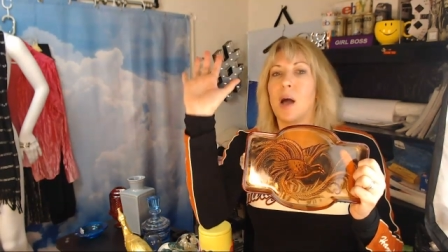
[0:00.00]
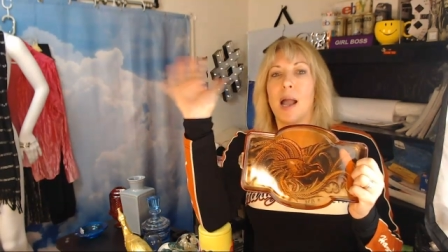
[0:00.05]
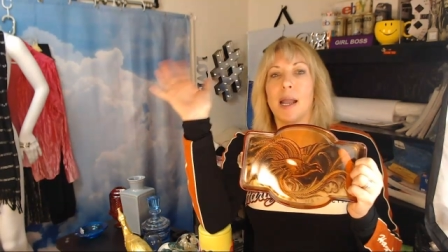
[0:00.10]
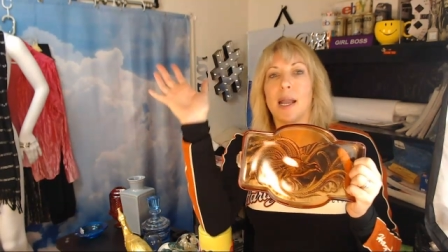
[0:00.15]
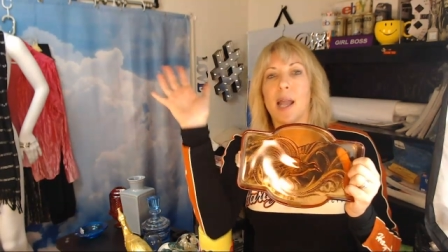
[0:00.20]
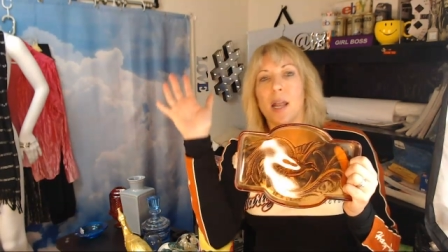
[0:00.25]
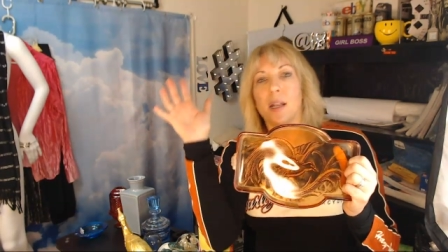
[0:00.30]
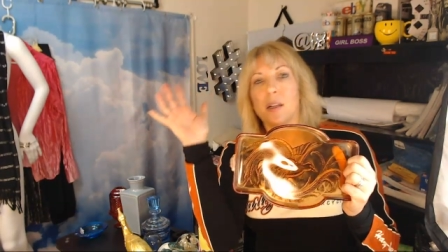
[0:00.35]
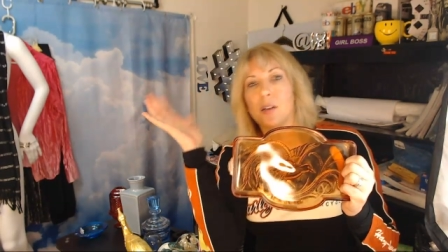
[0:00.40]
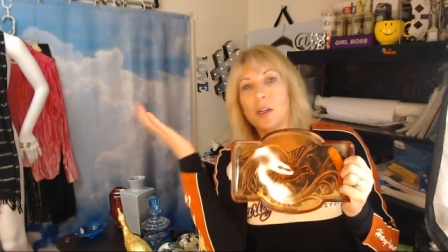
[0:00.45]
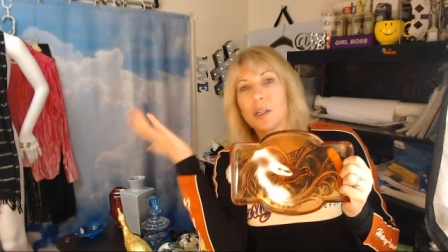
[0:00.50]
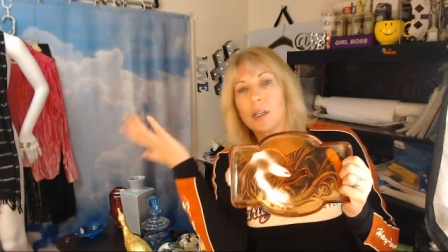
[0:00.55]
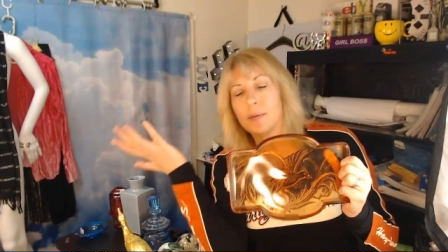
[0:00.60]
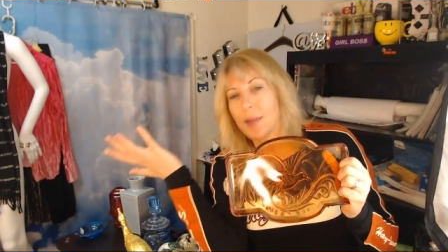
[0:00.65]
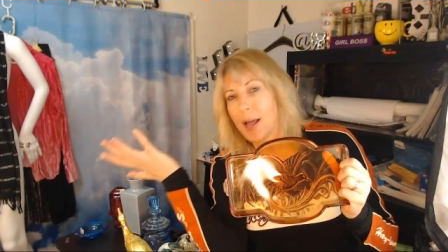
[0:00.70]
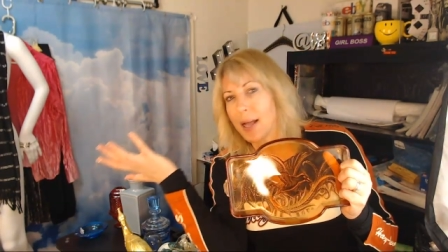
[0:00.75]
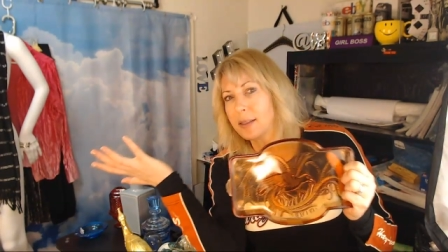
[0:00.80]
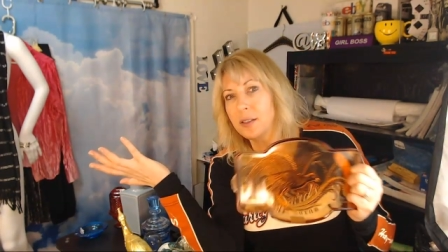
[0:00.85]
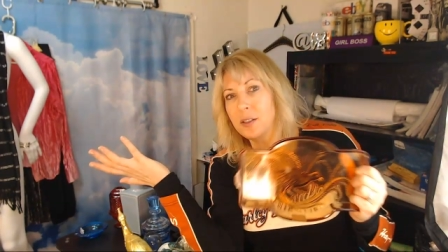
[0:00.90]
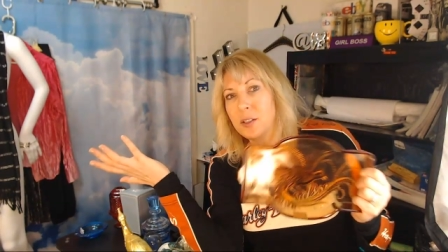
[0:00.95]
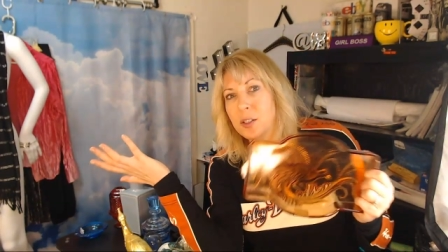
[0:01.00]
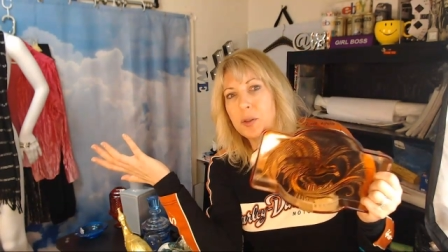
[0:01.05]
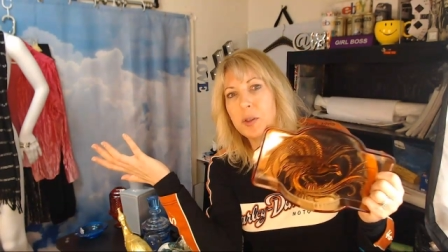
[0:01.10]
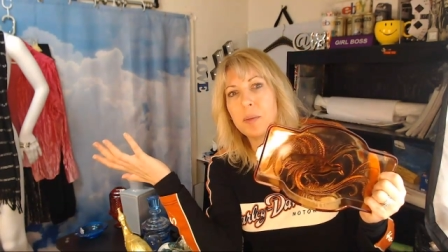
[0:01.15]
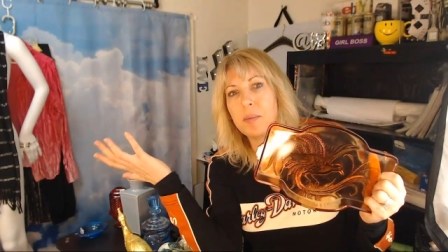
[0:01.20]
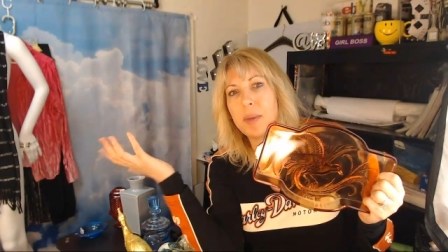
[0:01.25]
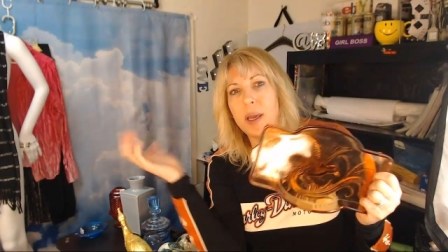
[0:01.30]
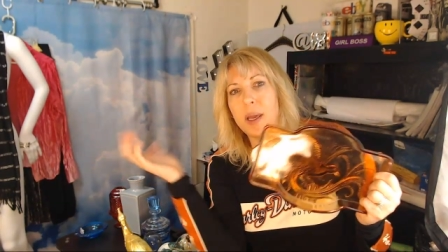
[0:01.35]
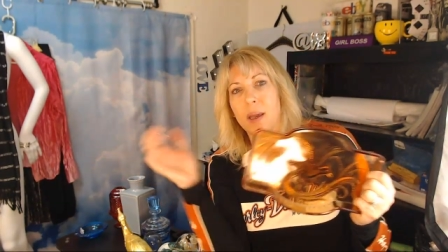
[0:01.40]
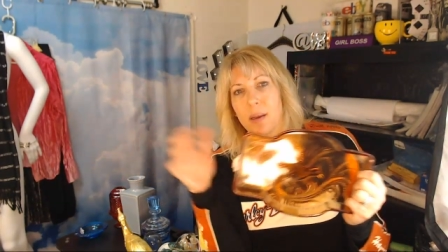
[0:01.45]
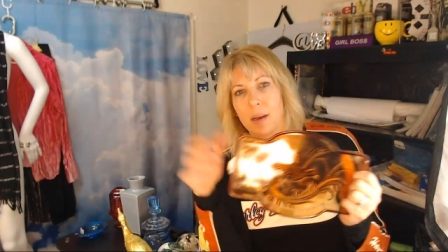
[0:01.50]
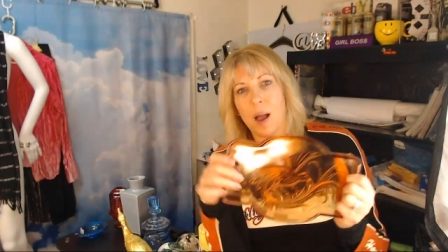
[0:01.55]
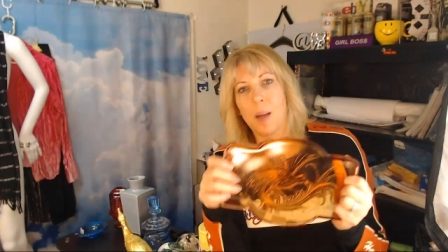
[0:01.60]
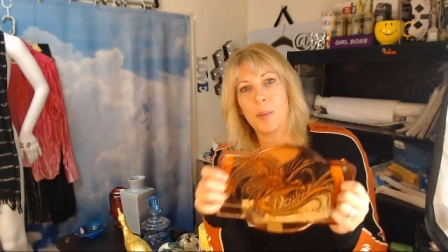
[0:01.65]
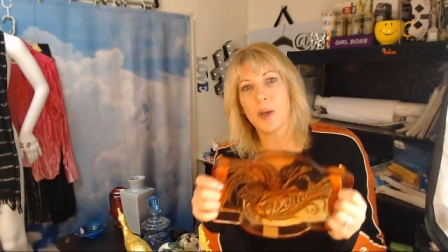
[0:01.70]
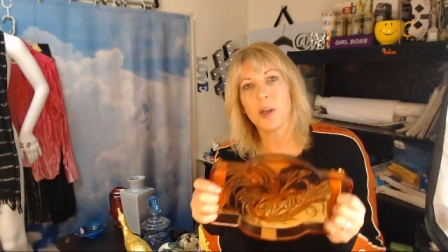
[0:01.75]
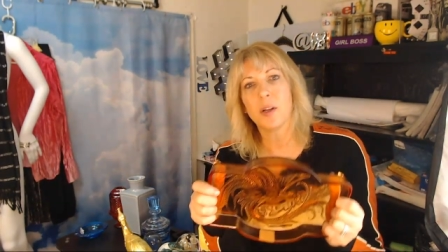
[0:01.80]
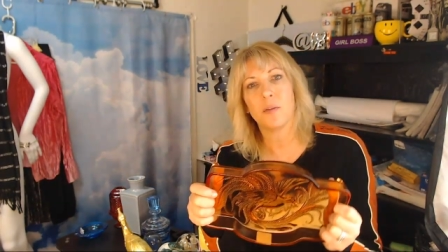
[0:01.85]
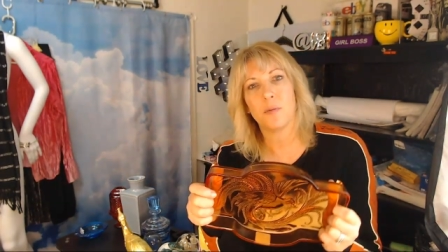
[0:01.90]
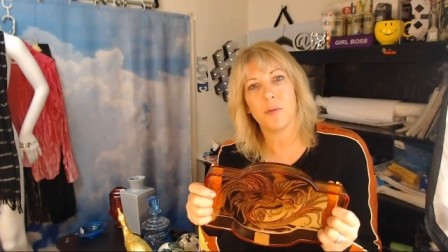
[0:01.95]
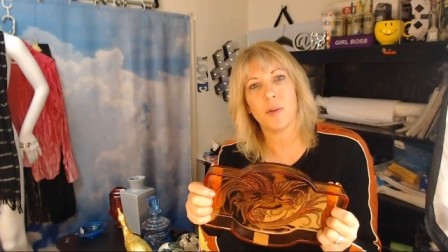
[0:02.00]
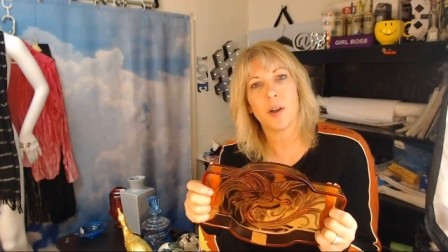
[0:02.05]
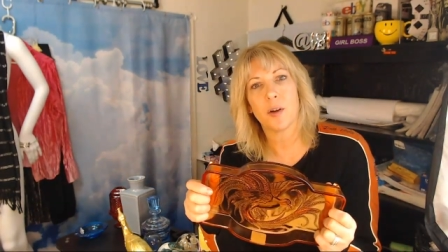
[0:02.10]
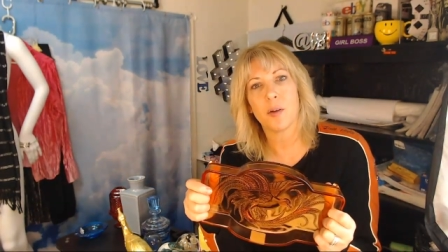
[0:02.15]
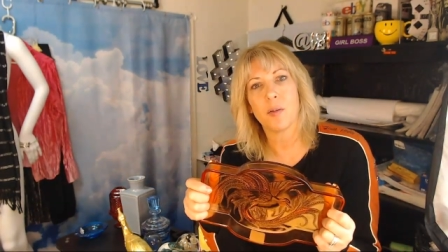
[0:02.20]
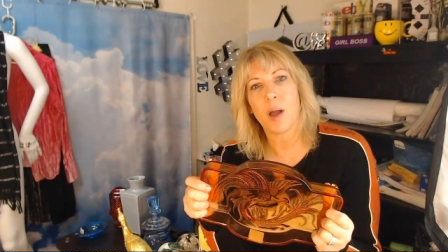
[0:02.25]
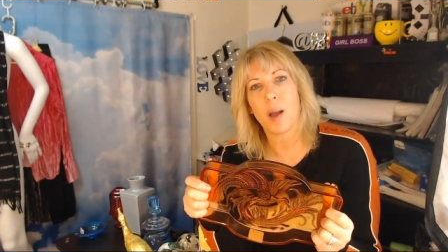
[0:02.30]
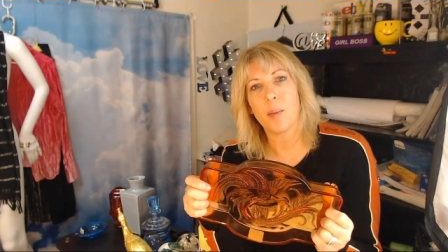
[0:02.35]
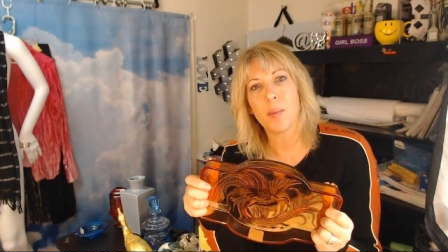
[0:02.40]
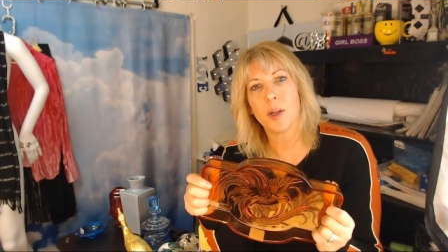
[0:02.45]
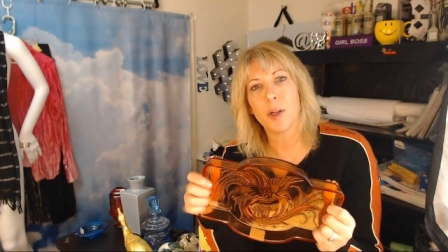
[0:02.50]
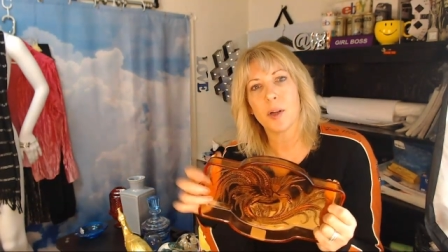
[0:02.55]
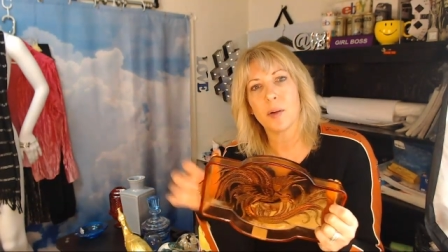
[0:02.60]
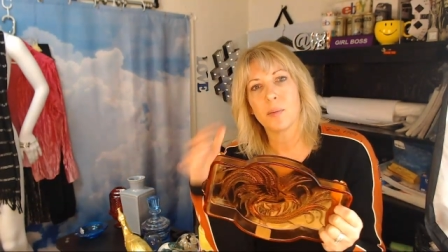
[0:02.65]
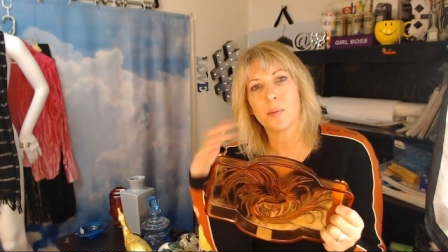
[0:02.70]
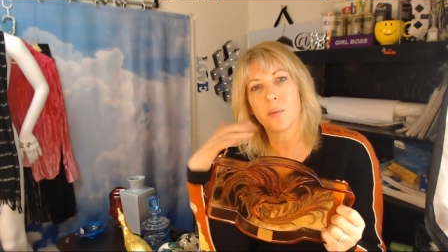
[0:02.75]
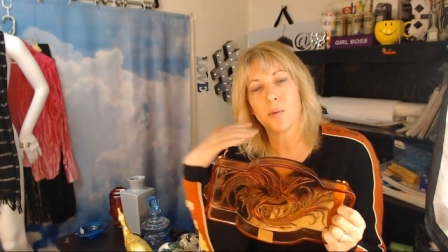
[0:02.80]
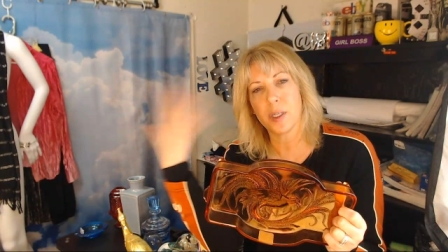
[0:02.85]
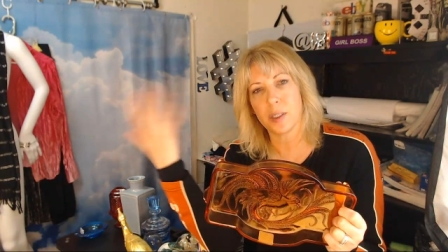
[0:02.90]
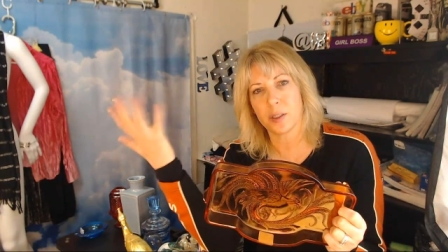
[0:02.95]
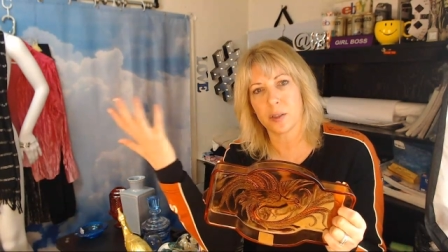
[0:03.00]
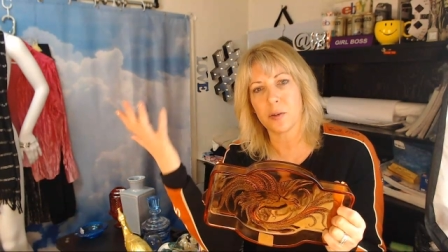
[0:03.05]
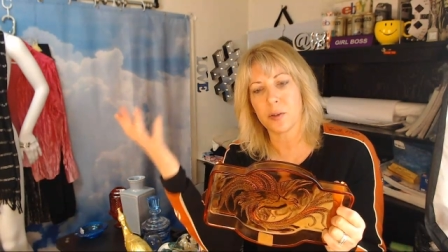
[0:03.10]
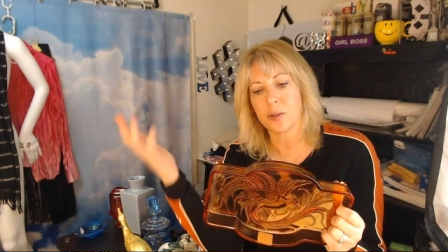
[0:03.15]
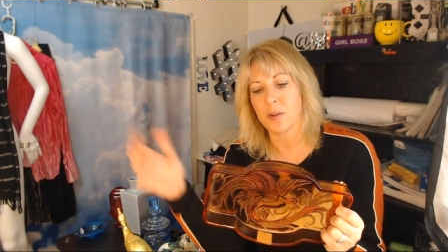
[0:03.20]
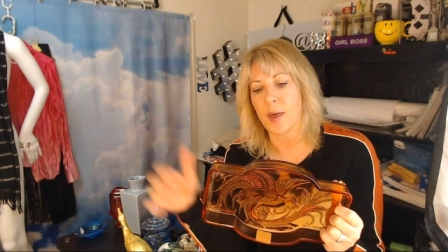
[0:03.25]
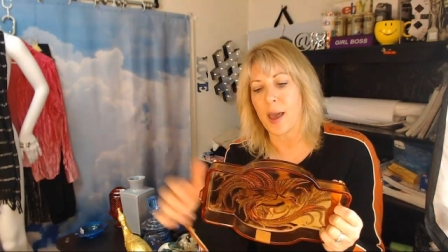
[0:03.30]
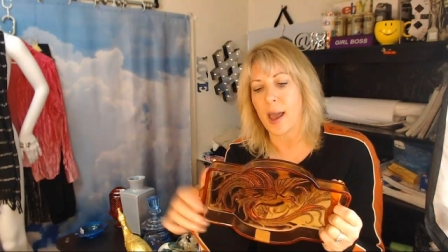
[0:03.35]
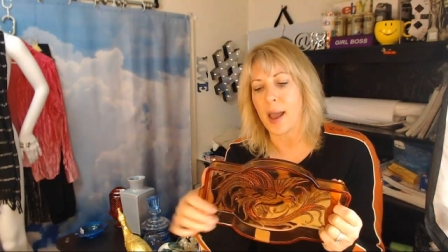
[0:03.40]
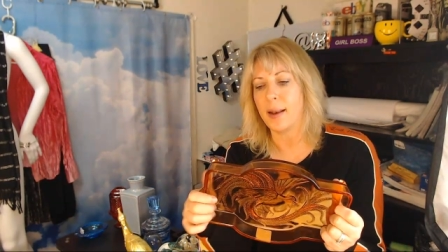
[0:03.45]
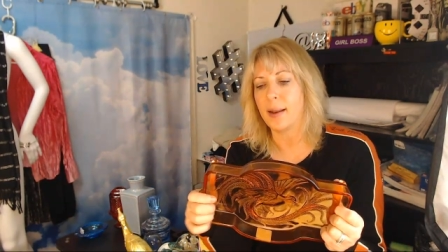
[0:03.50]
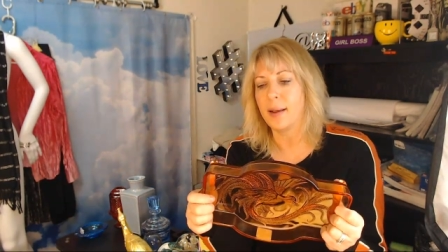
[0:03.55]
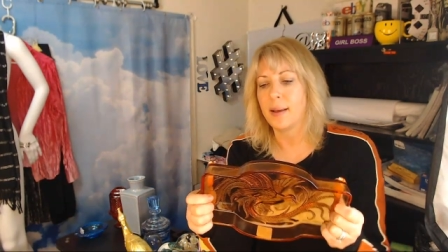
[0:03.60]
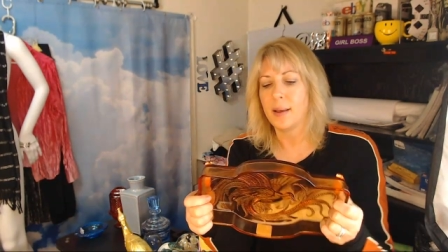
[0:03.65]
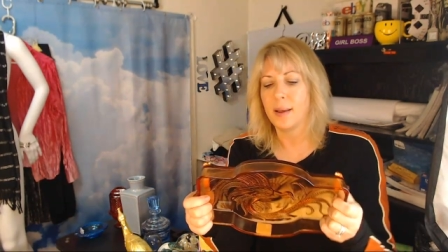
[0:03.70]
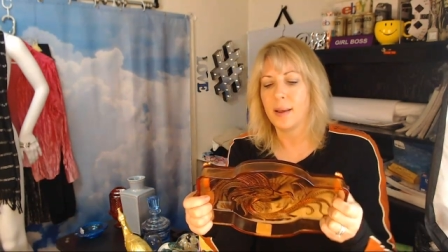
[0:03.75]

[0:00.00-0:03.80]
I gotta look. That's new to me. I'm gonna figure, I'm gonna research that.